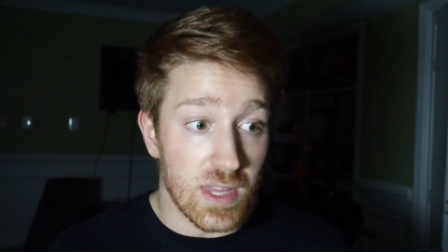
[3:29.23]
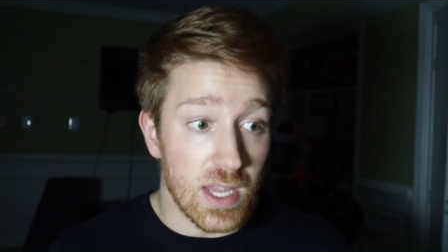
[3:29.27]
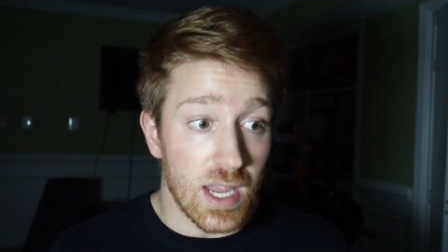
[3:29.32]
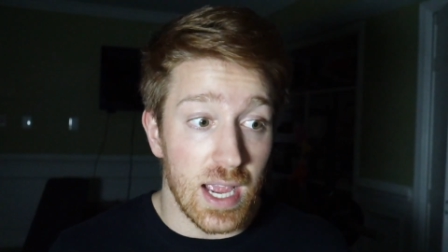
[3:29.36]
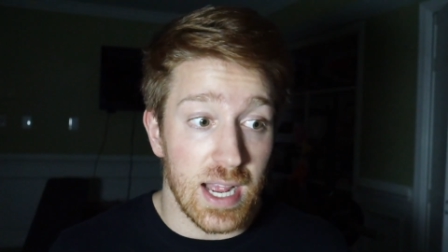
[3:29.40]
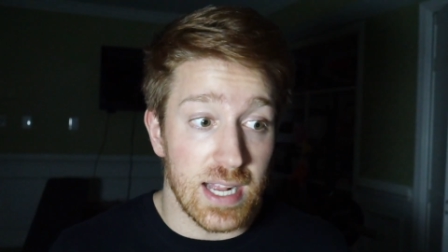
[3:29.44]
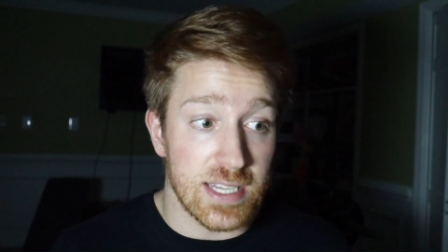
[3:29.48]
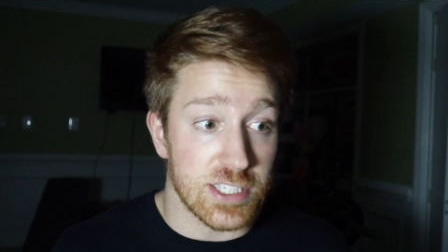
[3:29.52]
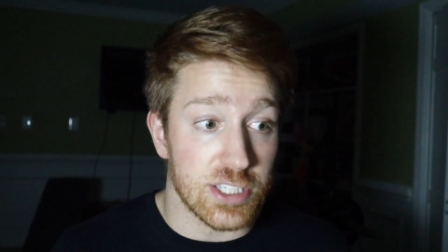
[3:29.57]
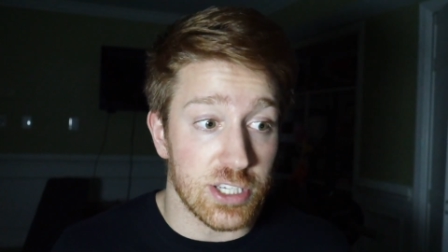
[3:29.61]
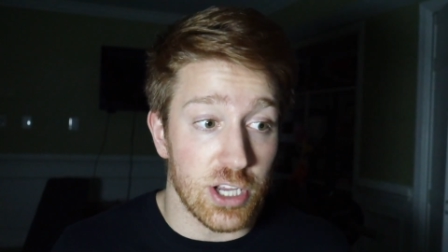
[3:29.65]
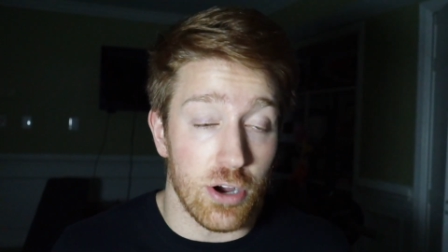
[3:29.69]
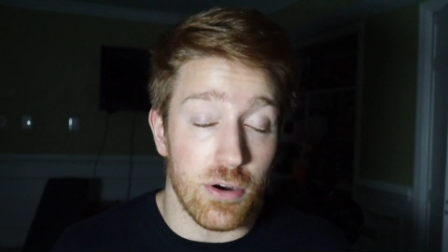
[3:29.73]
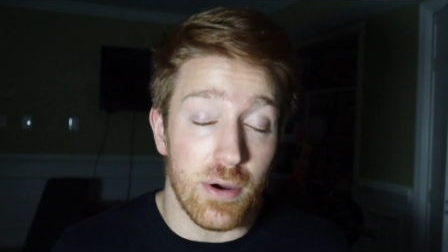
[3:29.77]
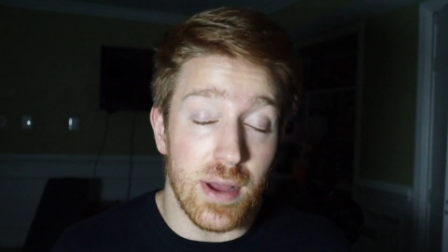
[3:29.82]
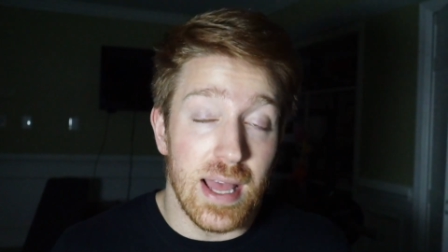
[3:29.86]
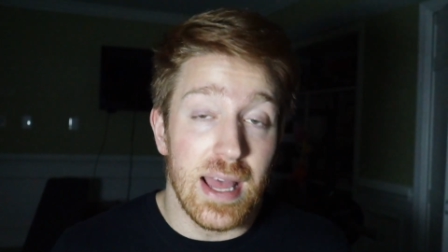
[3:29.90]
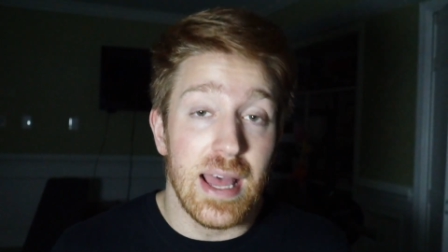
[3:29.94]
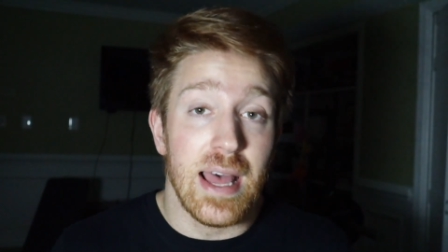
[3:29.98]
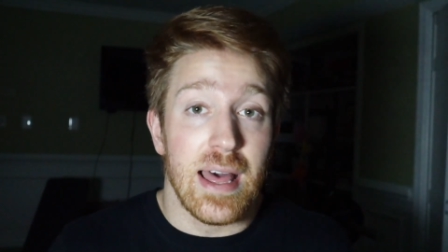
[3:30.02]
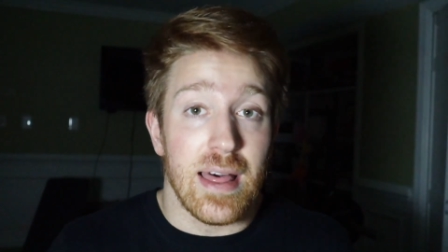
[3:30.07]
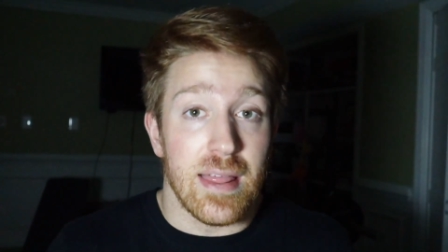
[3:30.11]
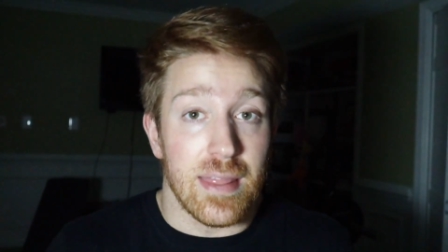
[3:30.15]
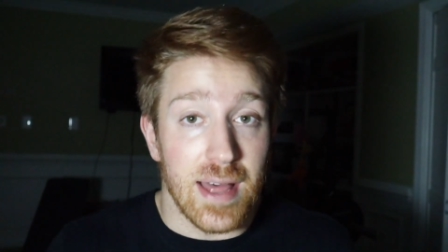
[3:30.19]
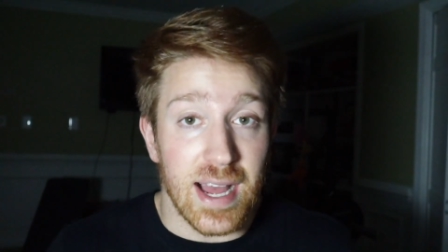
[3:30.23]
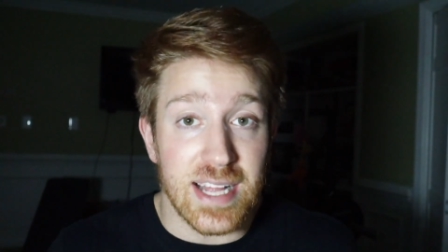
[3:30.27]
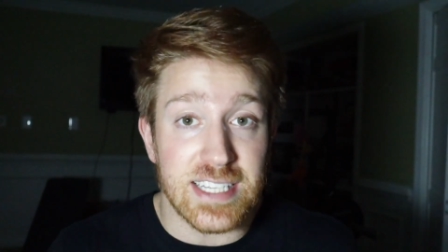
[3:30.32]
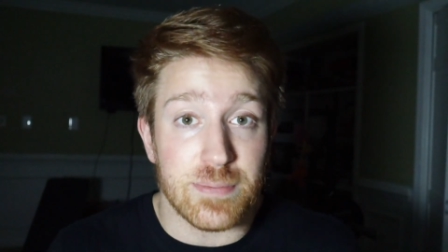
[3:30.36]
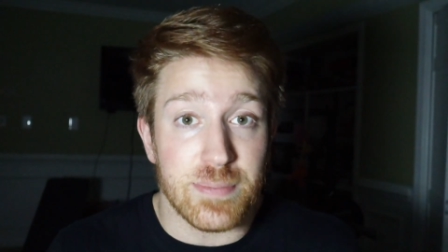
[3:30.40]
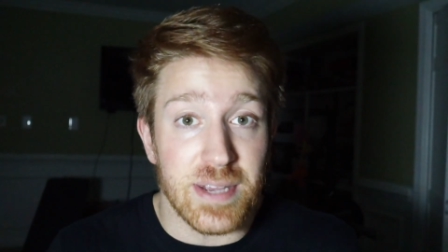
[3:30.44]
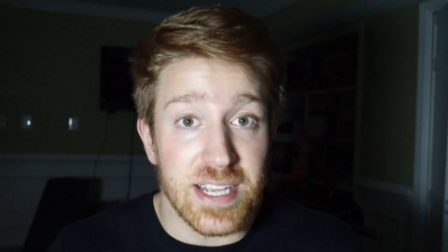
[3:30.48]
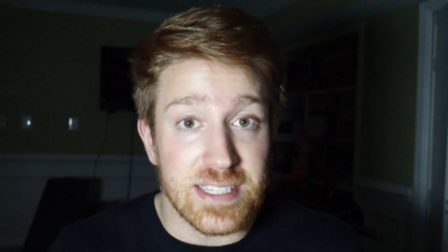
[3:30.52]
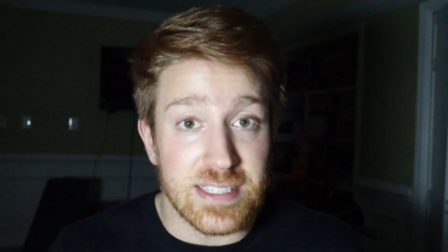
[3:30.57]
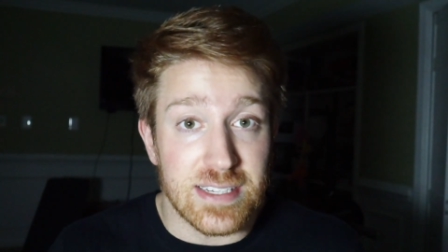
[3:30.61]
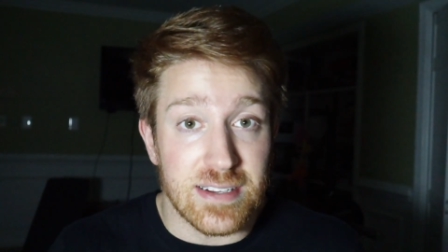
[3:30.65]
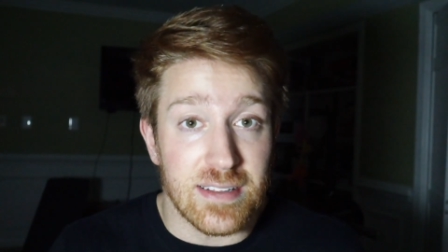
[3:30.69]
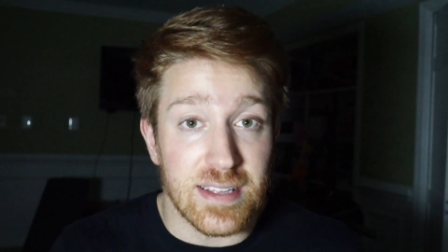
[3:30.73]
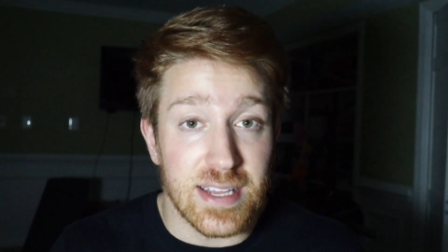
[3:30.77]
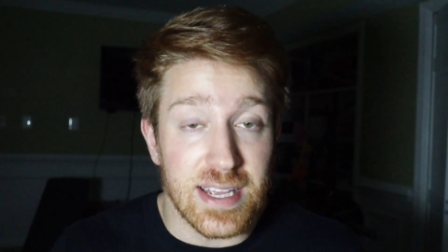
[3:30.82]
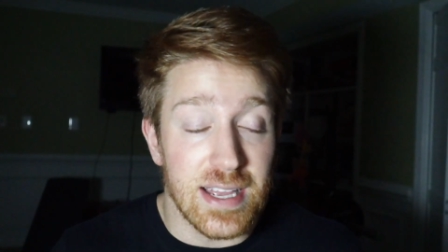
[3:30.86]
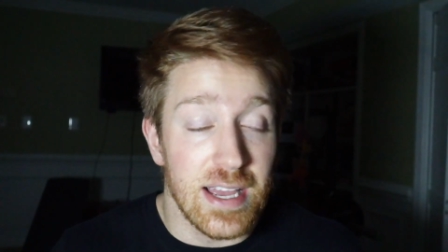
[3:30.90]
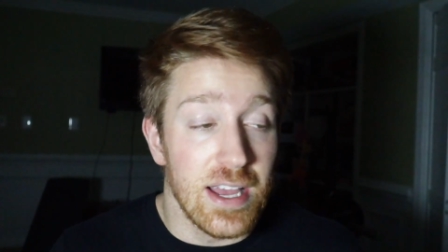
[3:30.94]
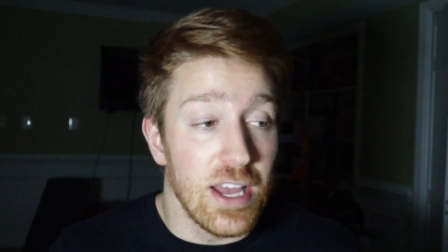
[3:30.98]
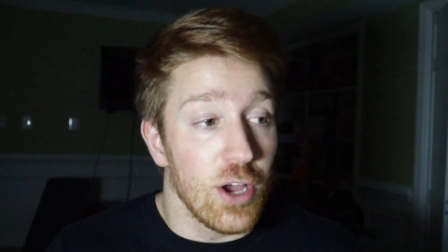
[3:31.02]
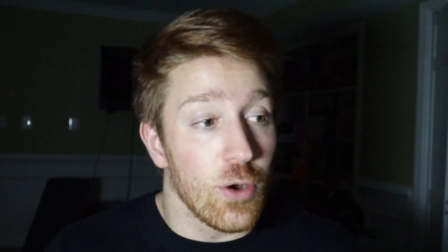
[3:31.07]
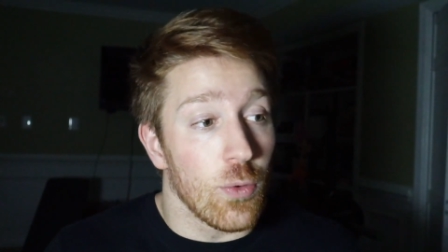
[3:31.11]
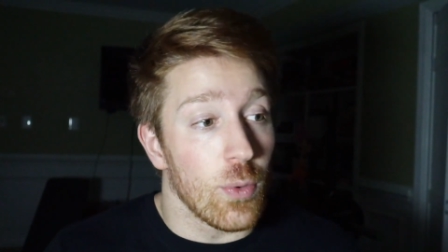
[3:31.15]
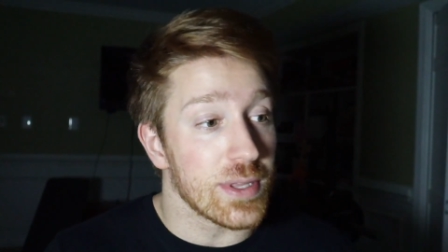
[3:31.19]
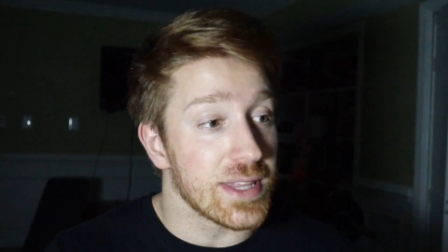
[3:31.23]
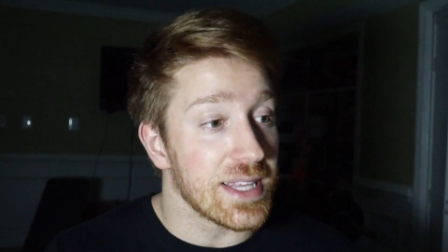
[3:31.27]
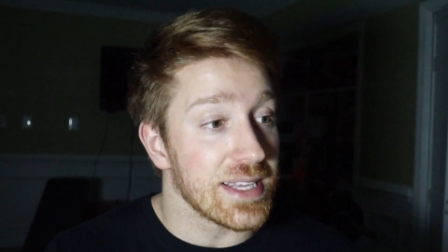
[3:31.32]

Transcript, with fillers: And so that's basically what